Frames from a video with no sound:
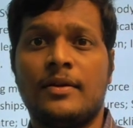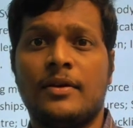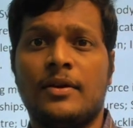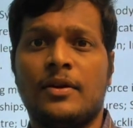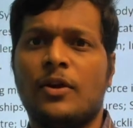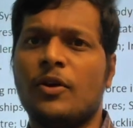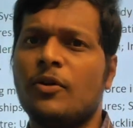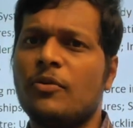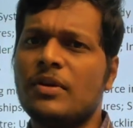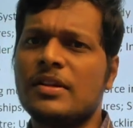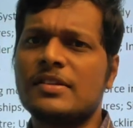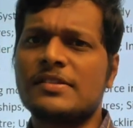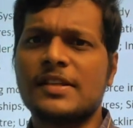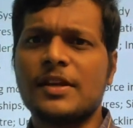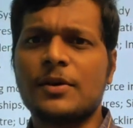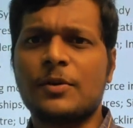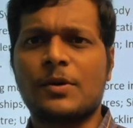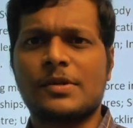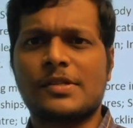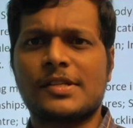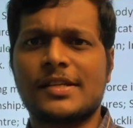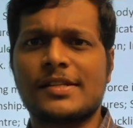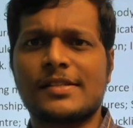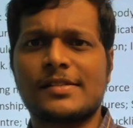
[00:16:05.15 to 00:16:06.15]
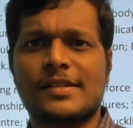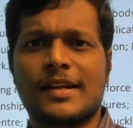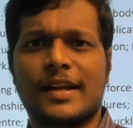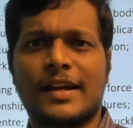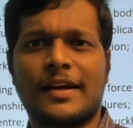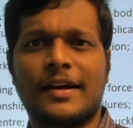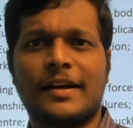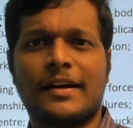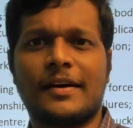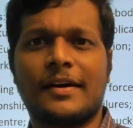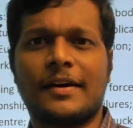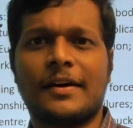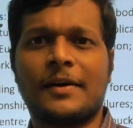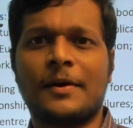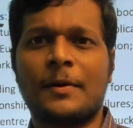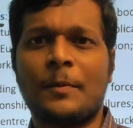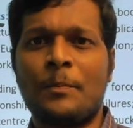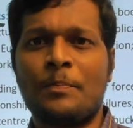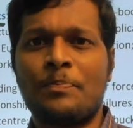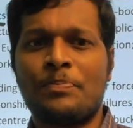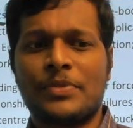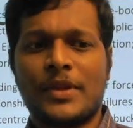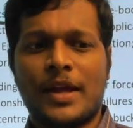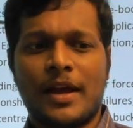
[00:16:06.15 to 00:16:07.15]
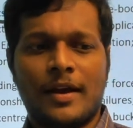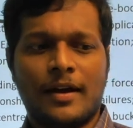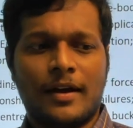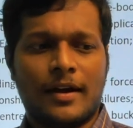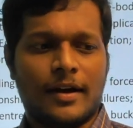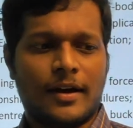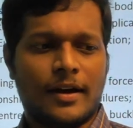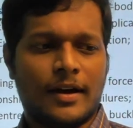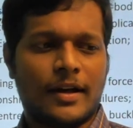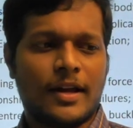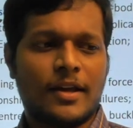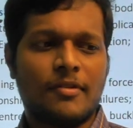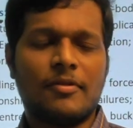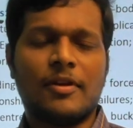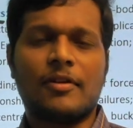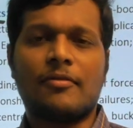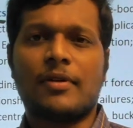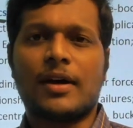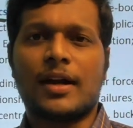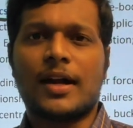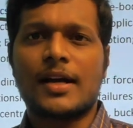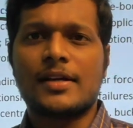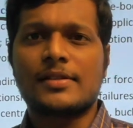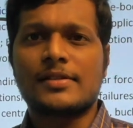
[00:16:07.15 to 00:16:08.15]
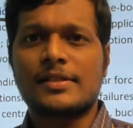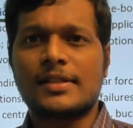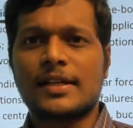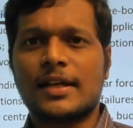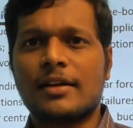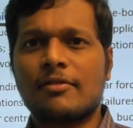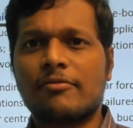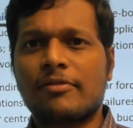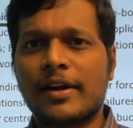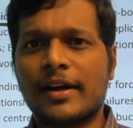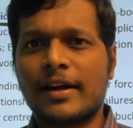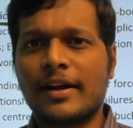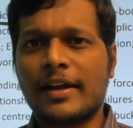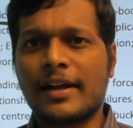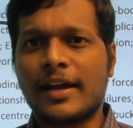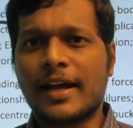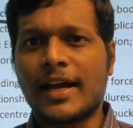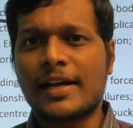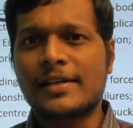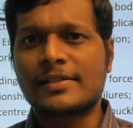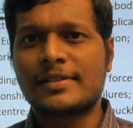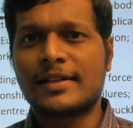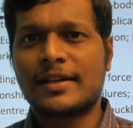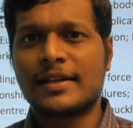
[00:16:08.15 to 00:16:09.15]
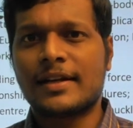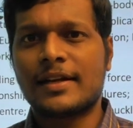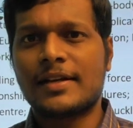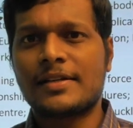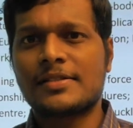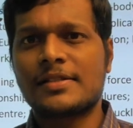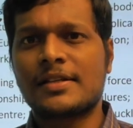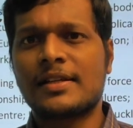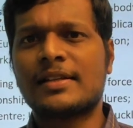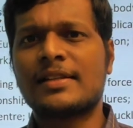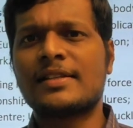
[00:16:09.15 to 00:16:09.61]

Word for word: You will see questions like uh, uh, giving velocity and finding acceleration.